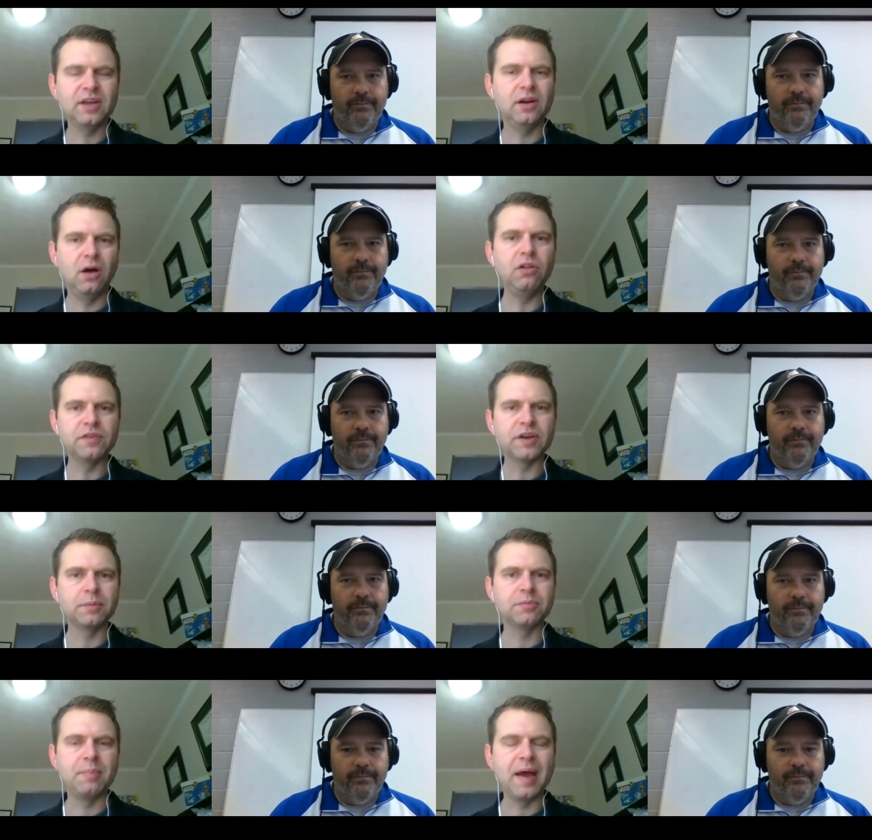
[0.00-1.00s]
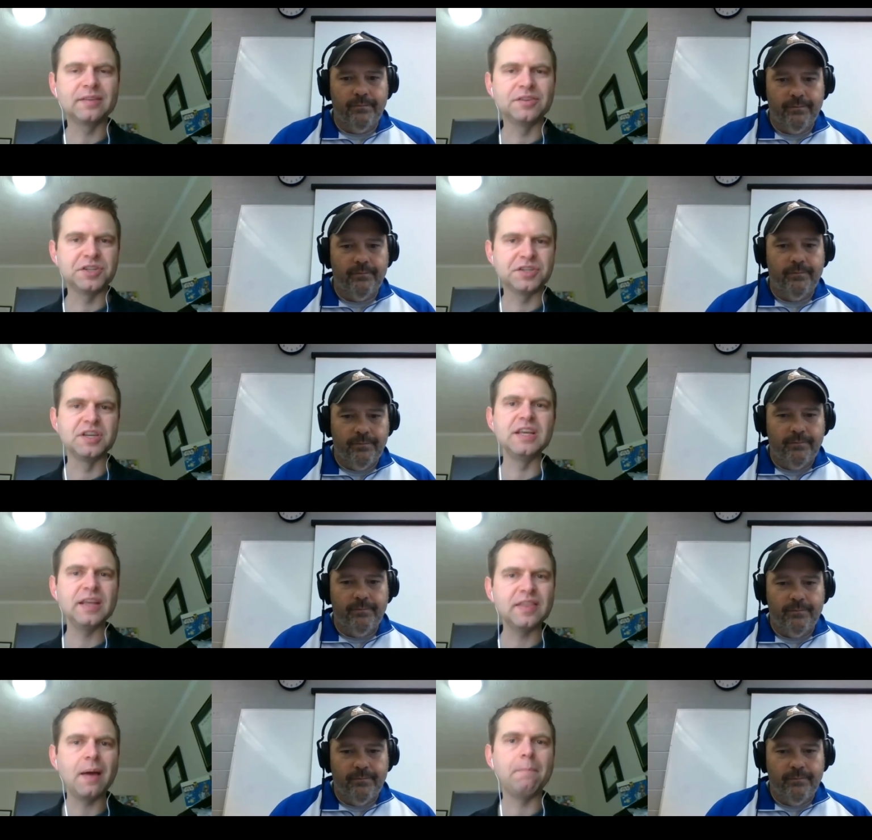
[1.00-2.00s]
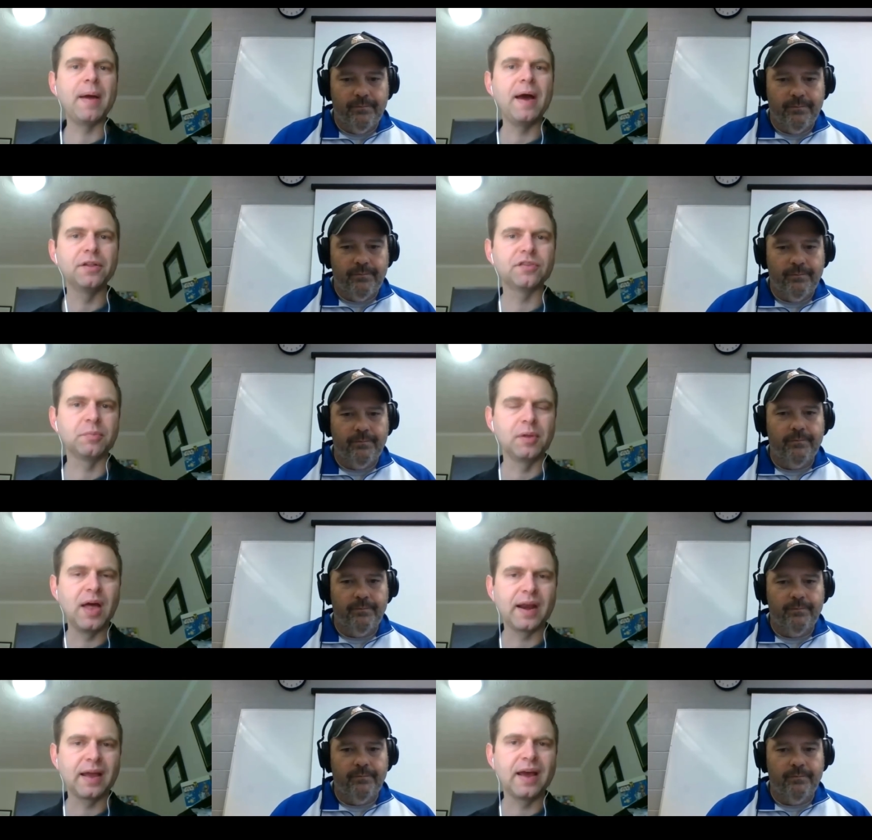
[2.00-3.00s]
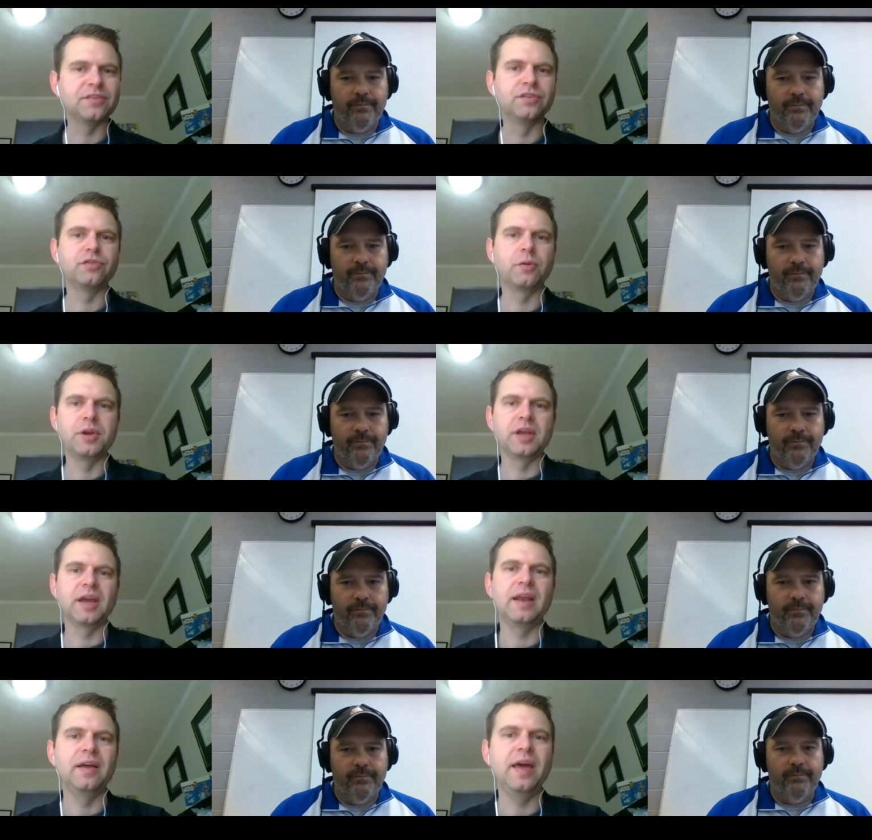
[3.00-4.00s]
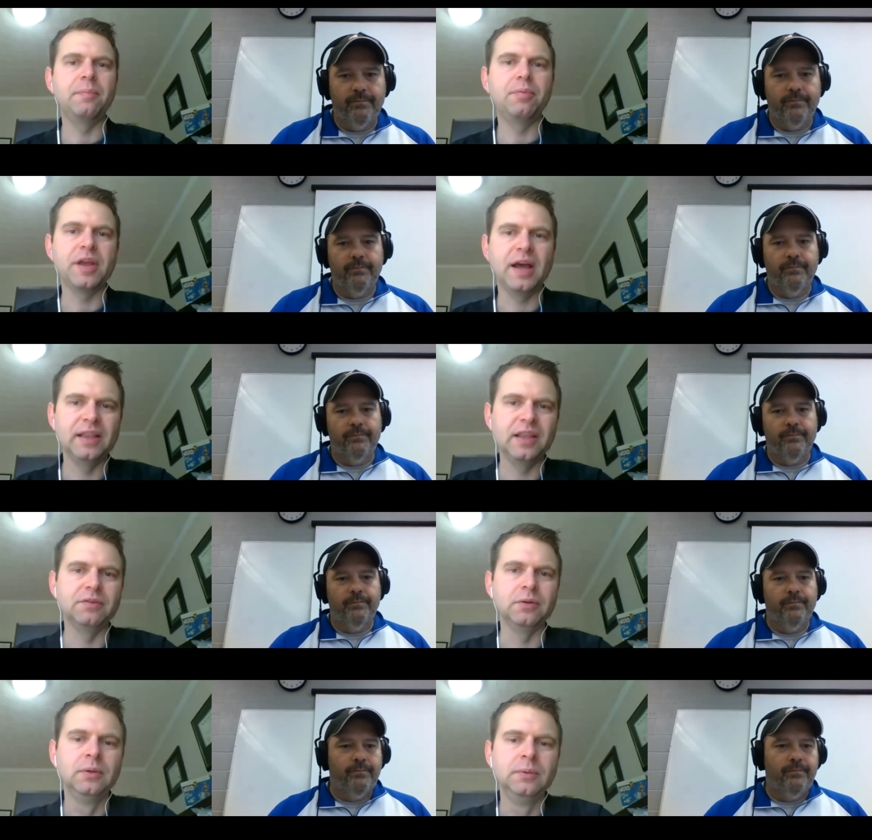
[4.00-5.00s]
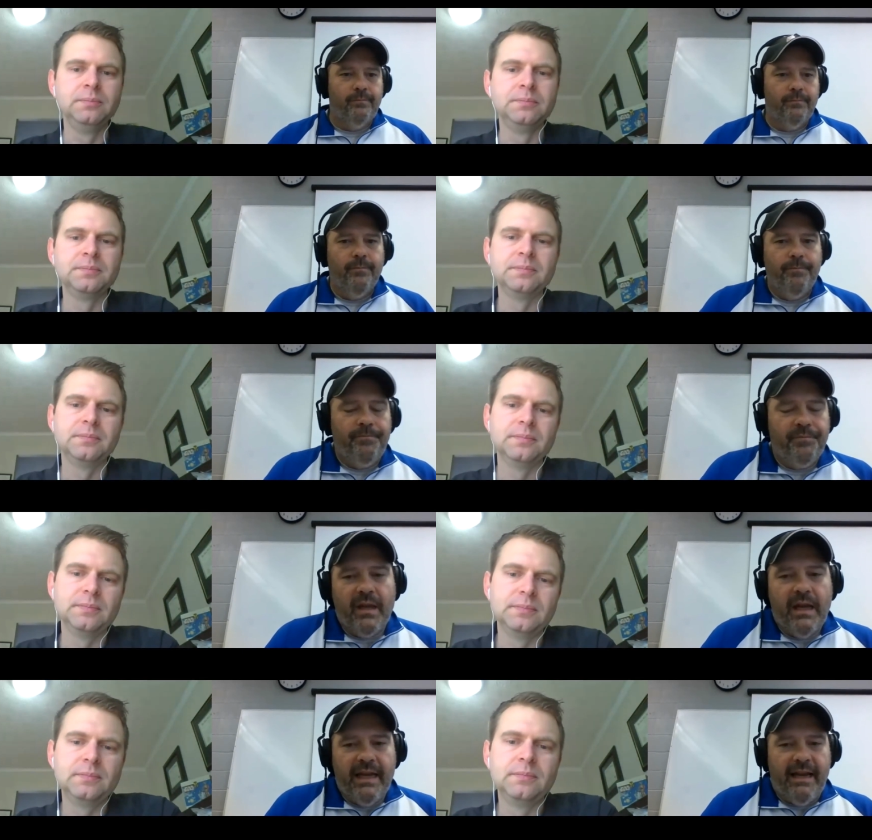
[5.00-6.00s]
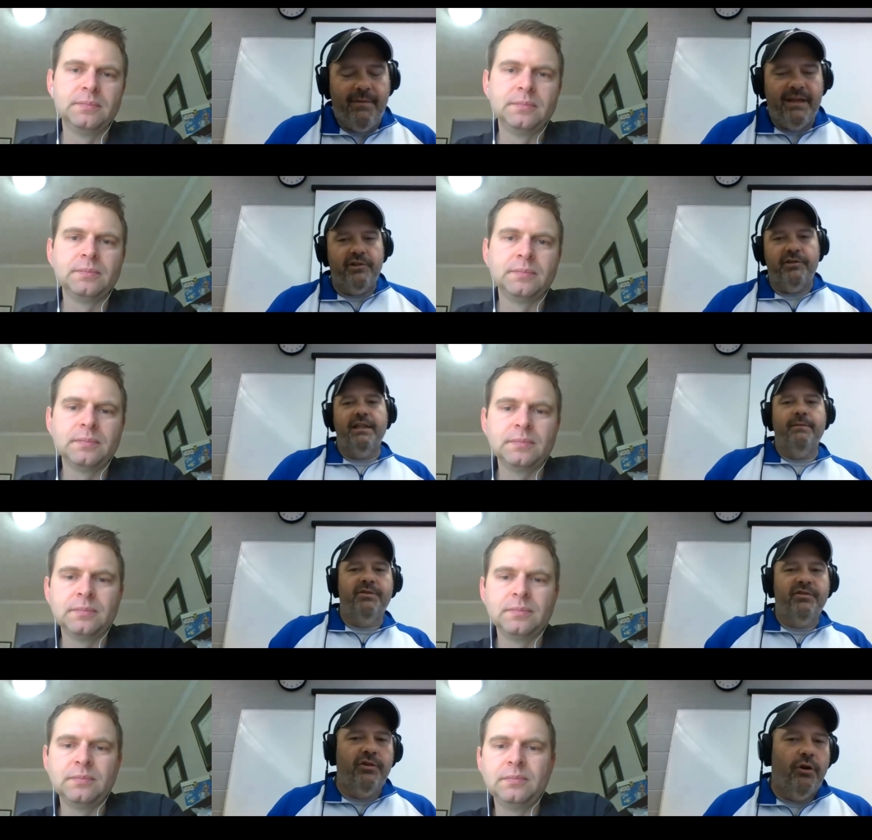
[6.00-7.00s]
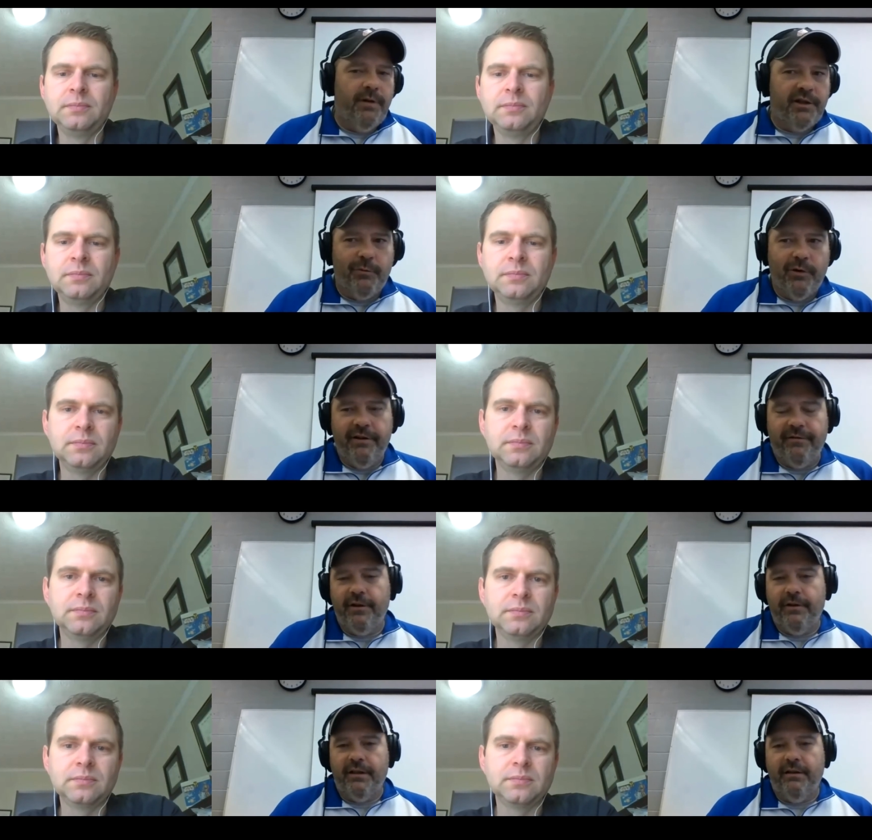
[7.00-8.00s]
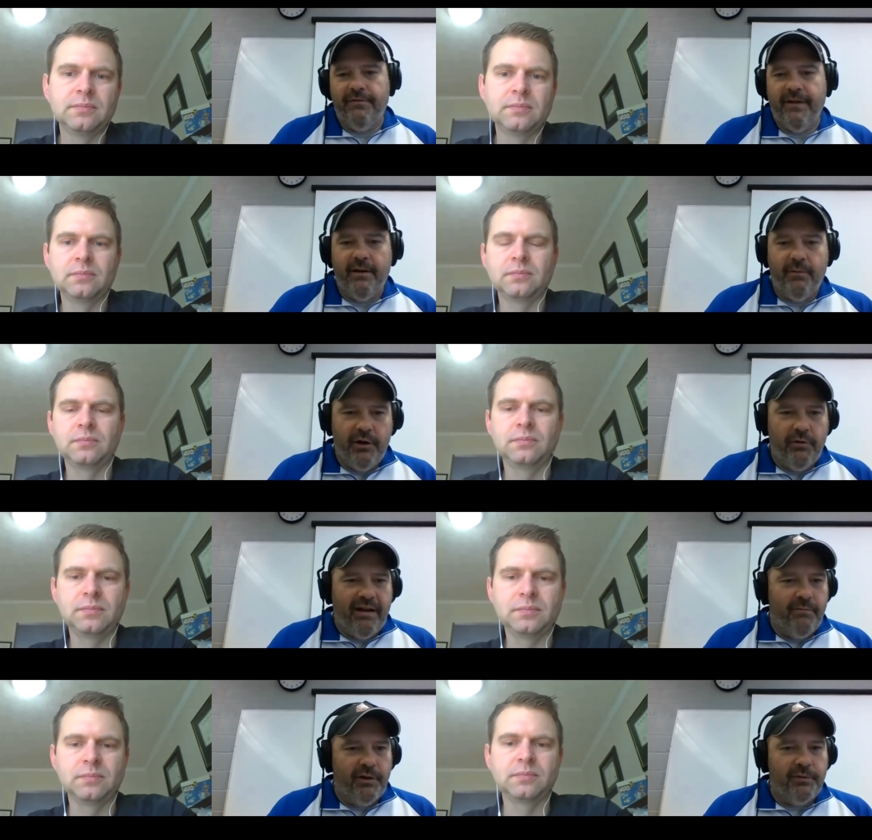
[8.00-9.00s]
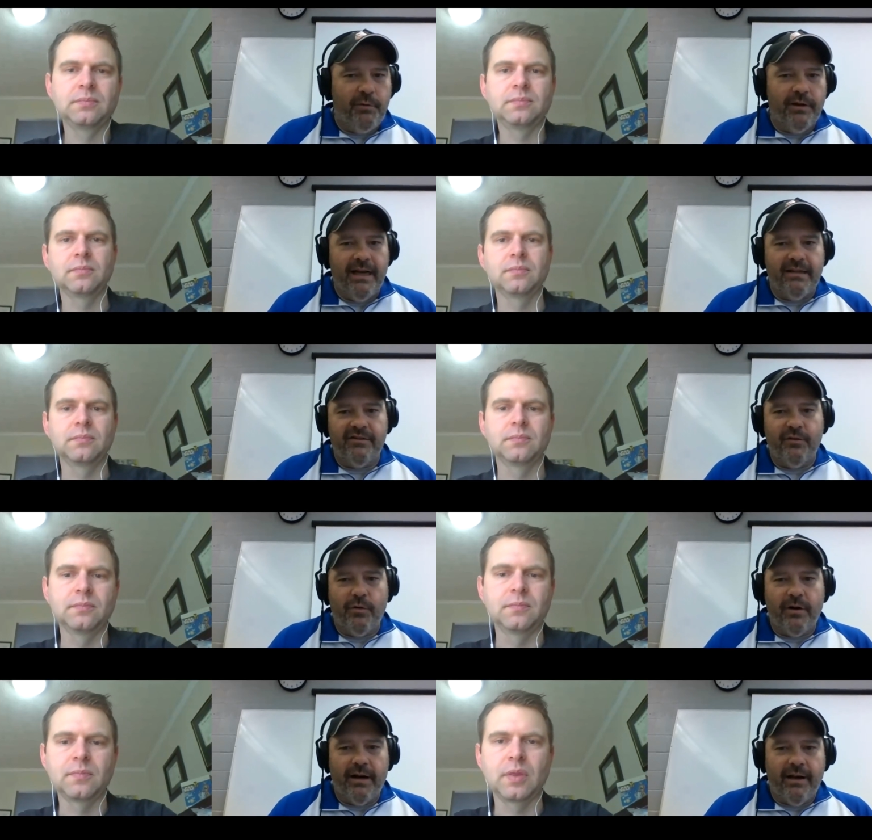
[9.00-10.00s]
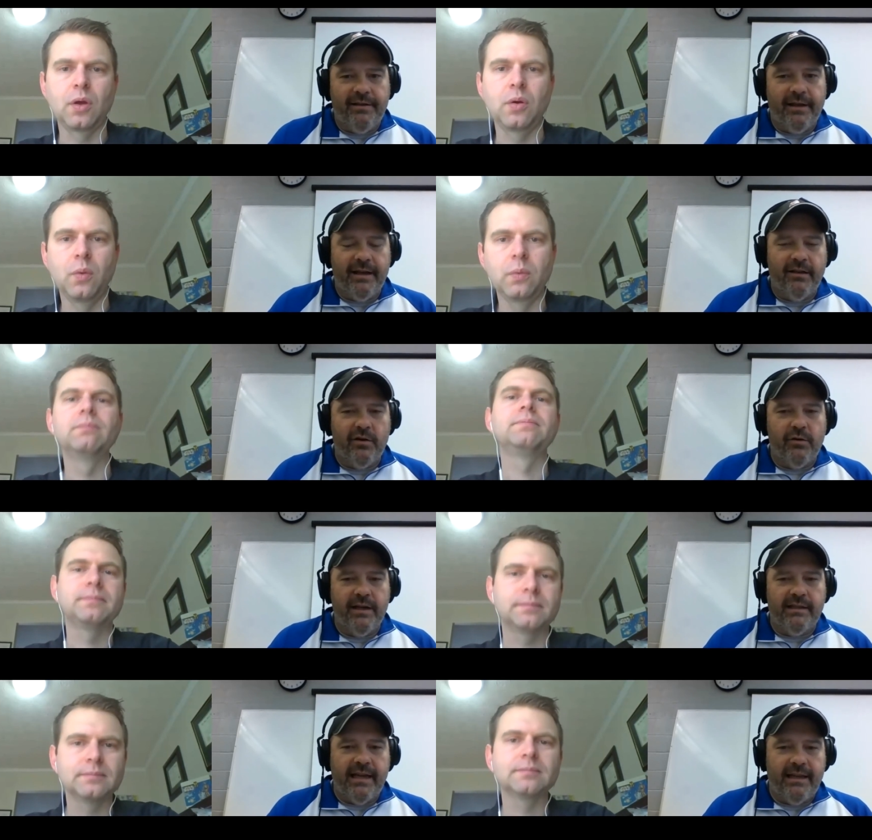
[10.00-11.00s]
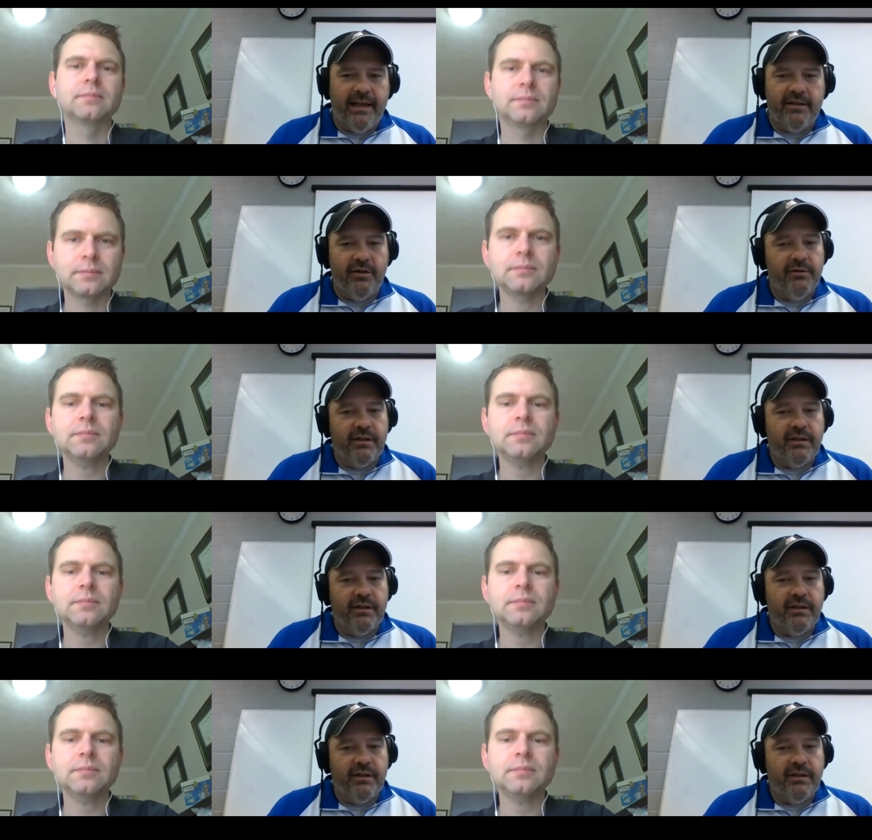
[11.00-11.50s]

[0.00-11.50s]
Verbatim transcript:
Speaker 1: it, all of it comes back to just needing that balance from a lot of guys contributing at a, at a pretty high level.
Speaker 2: Yeah, it makes your team so much more difficult to defend when you have multiple guys scoring. I think Illinois has had that too.